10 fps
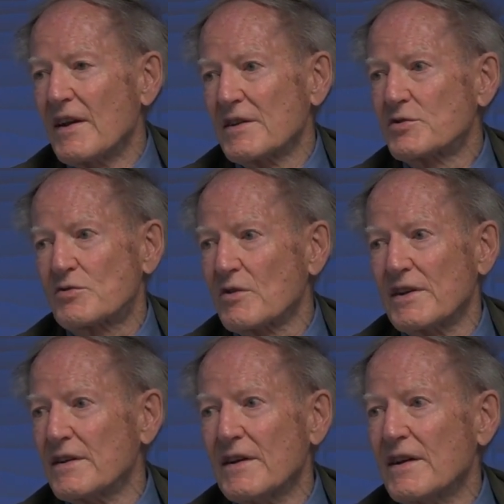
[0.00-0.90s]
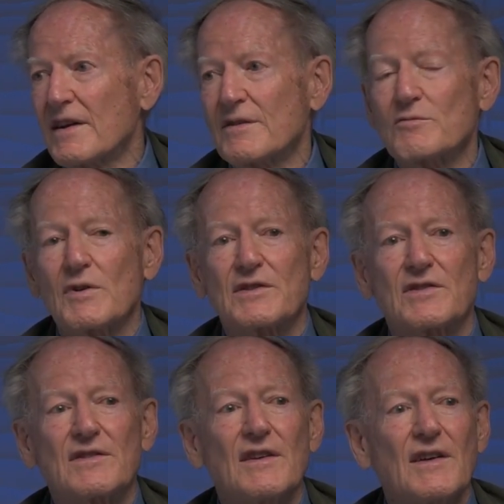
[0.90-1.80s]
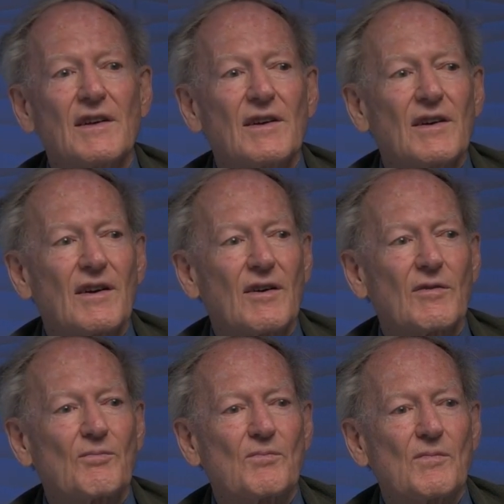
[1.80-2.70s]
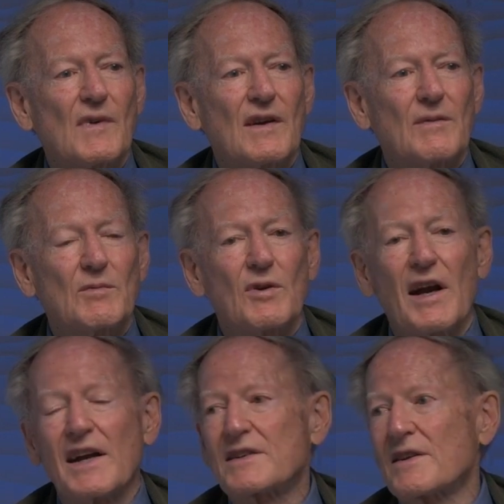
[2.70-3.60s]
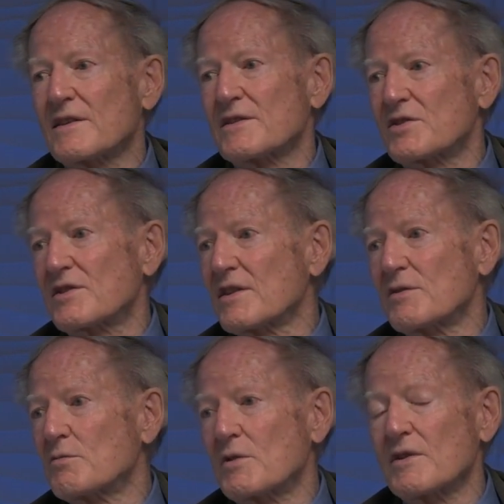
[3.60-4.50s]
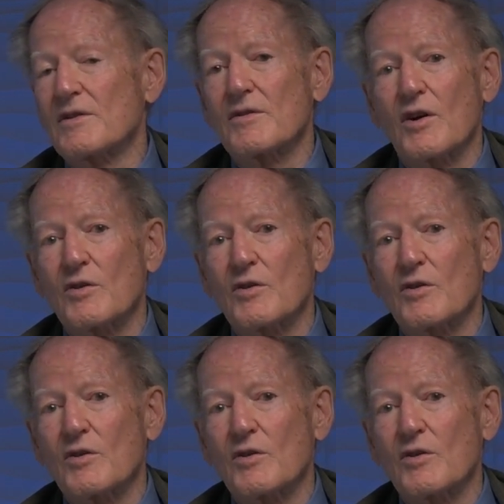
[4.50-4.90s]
history, in which miraculously were